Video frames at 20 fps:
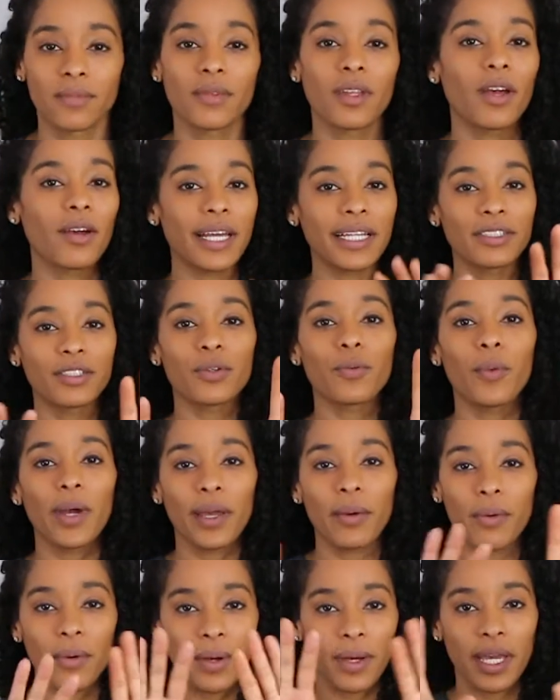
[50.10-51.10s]
Okay, so
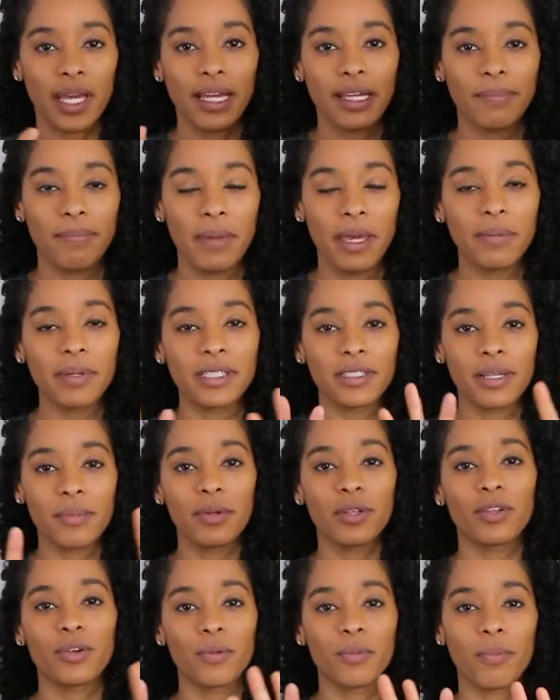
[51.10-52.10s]
wait. Maybe some
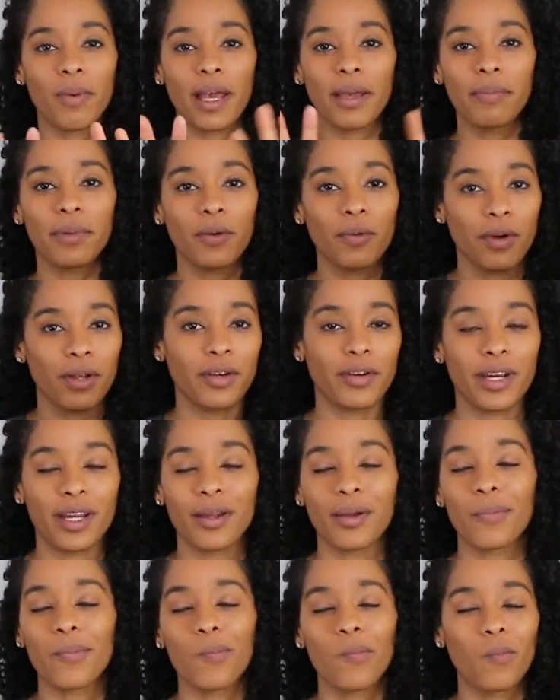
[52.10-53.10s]
of you might be
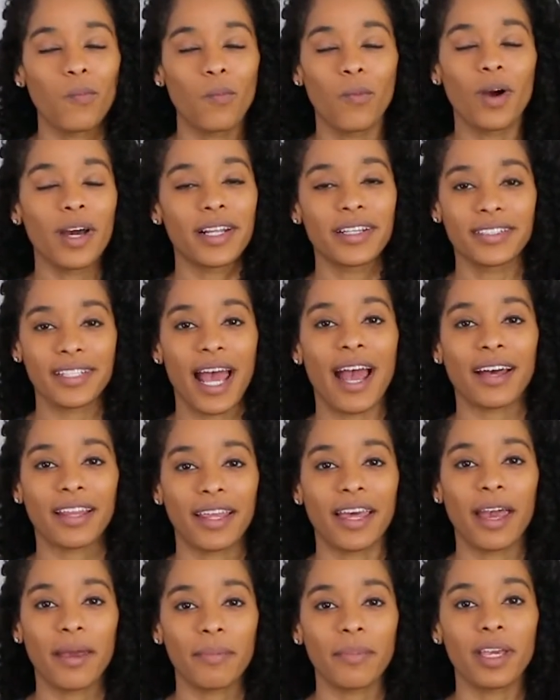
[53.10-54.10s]
wondering what
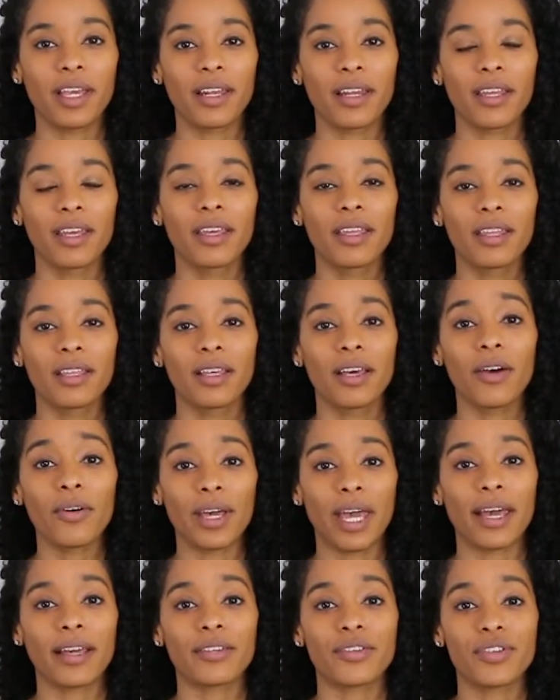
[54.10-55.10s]
exactly I mean.
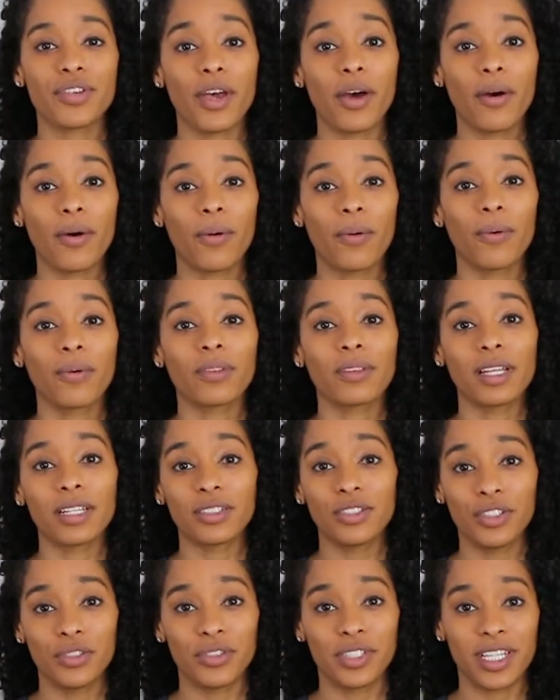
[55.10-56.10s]
Okay, so
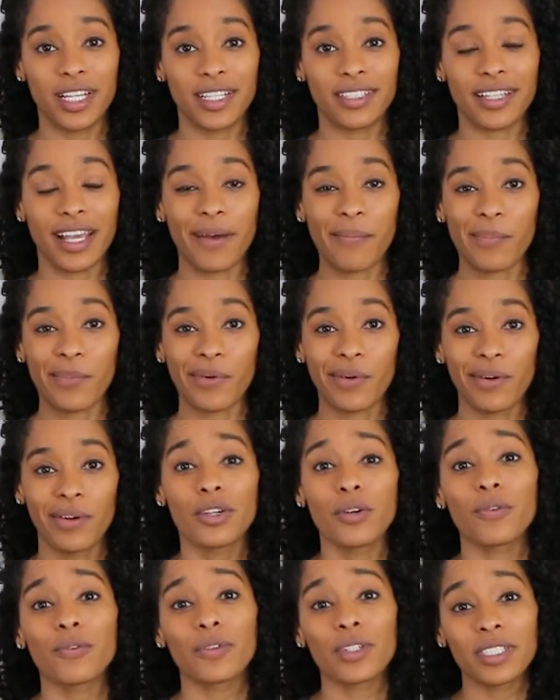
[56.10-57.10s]
let's use an example.
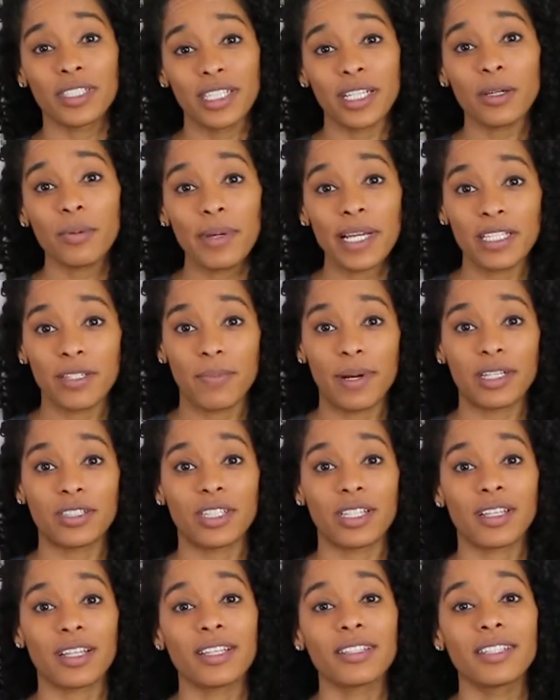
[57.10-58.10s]
So for a zero-based
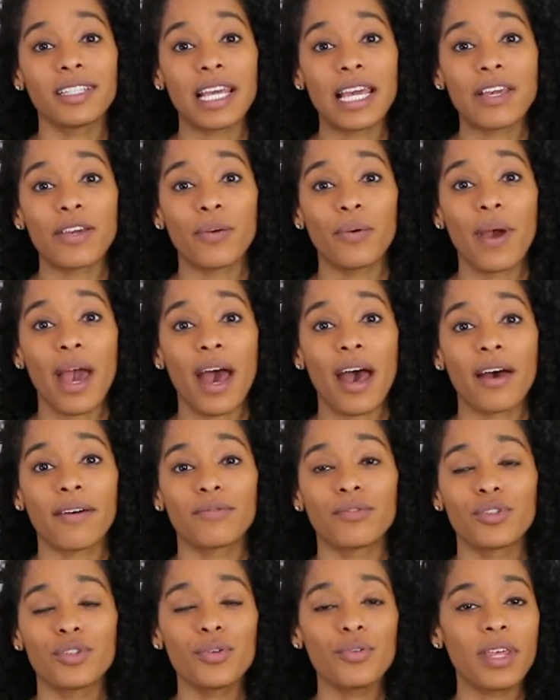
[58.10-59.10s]
budget, let's say you
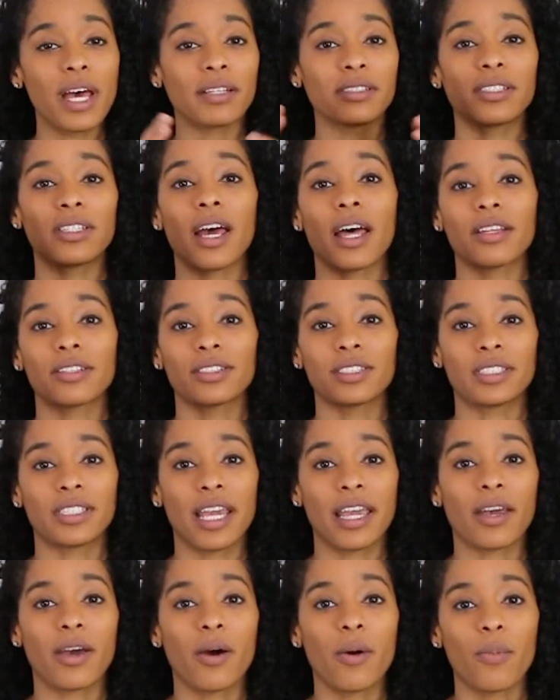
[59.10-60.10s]
have $2,000 to
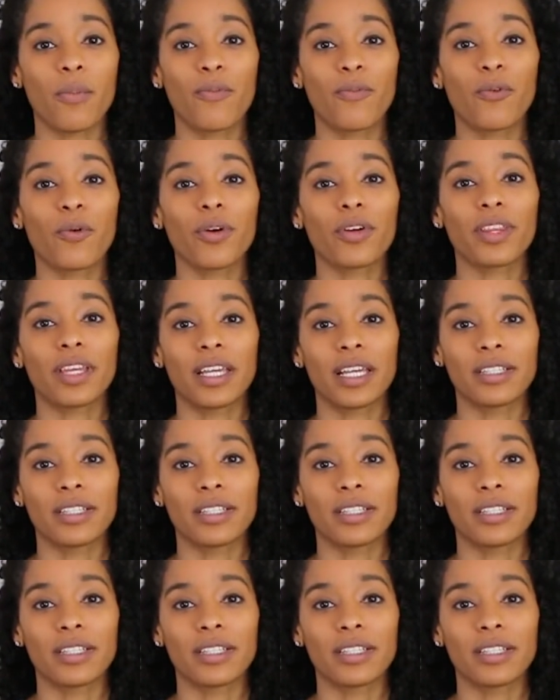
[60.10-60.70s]
take home for the